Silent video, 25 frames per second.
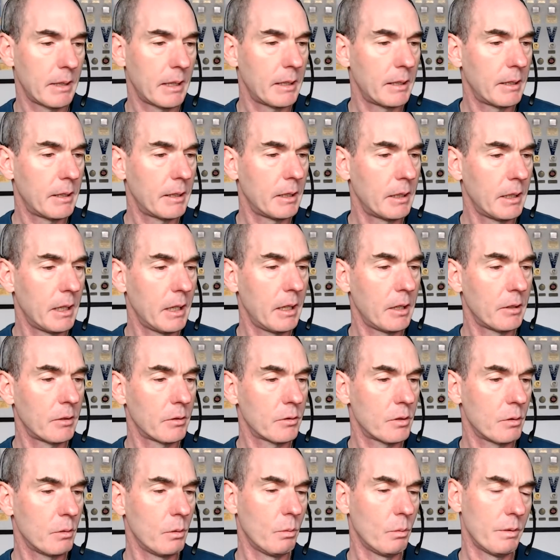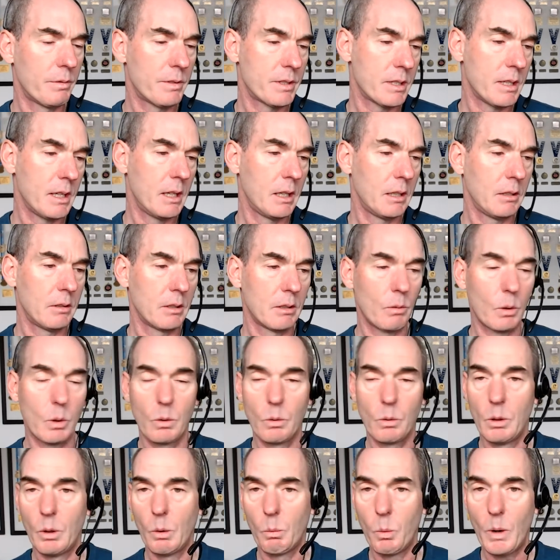Uh, and we've seen
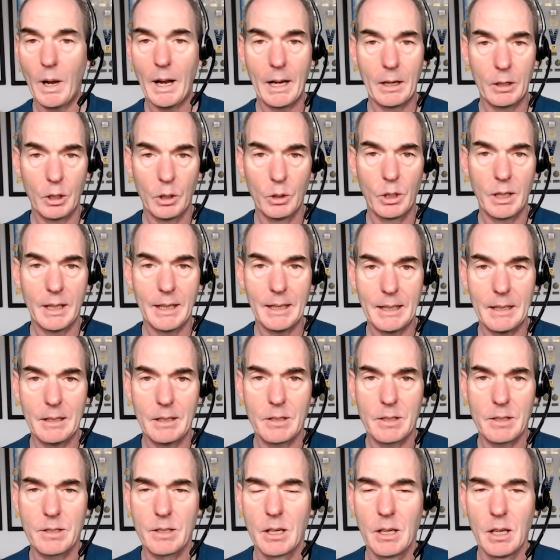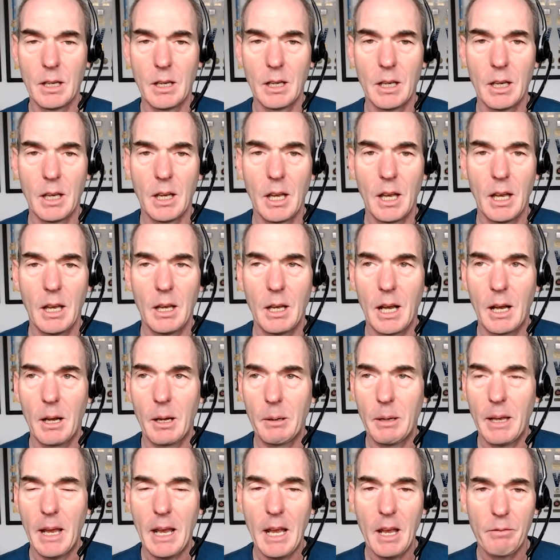Wahoo KICKRs
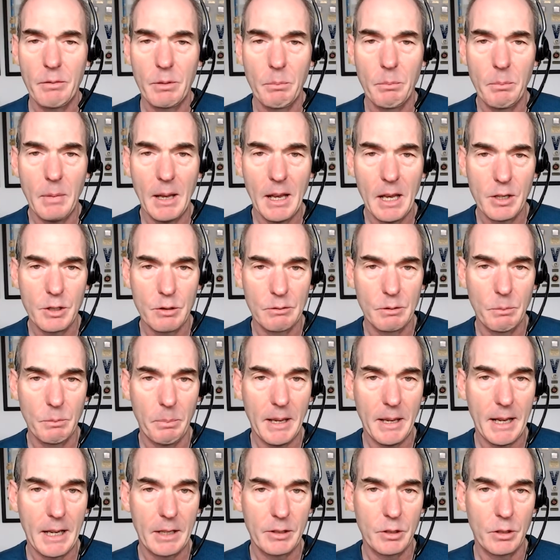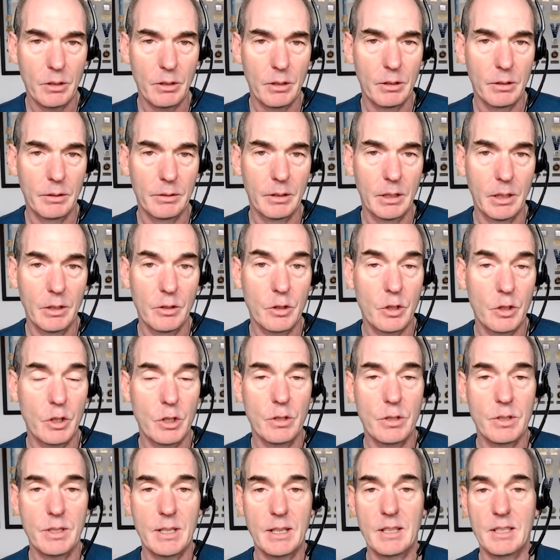uh, have a major impact on
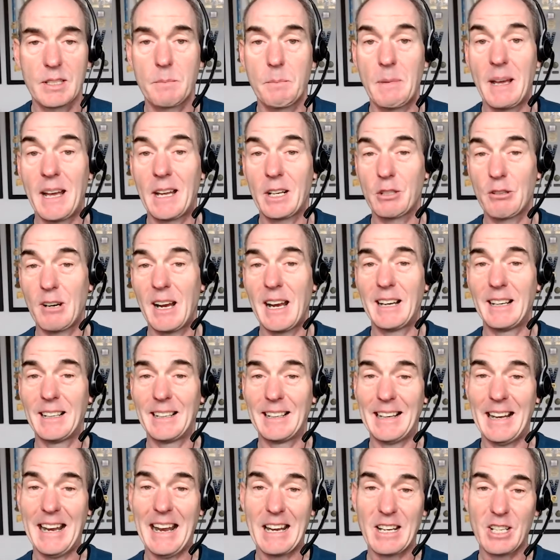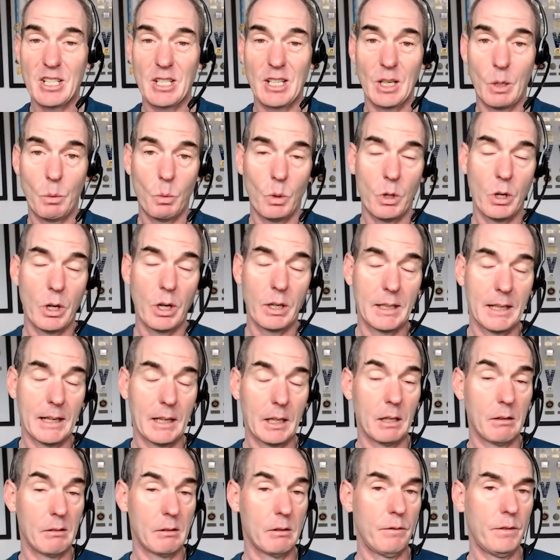introducing a smart trainer that actually worked. Now,
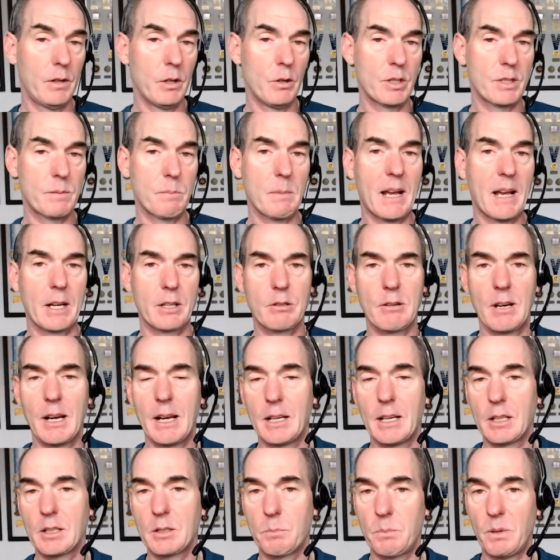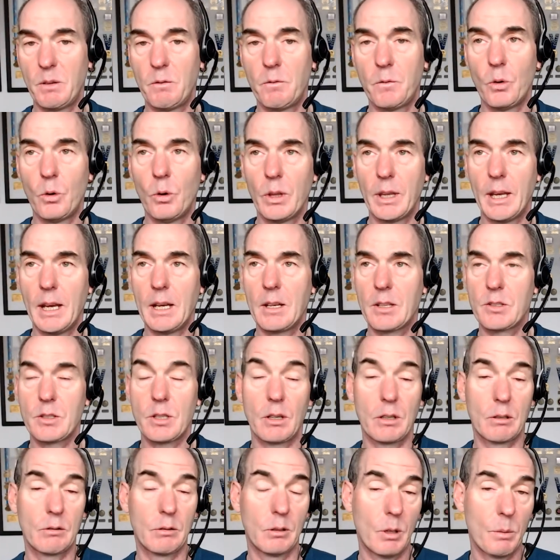there are a few smart trainers before that.
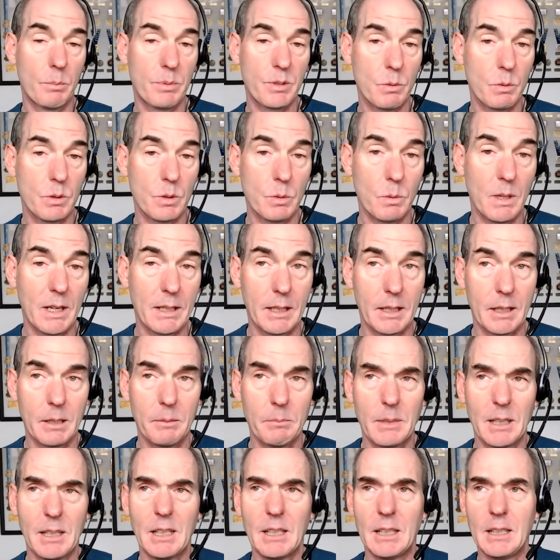CycleOps was one of them.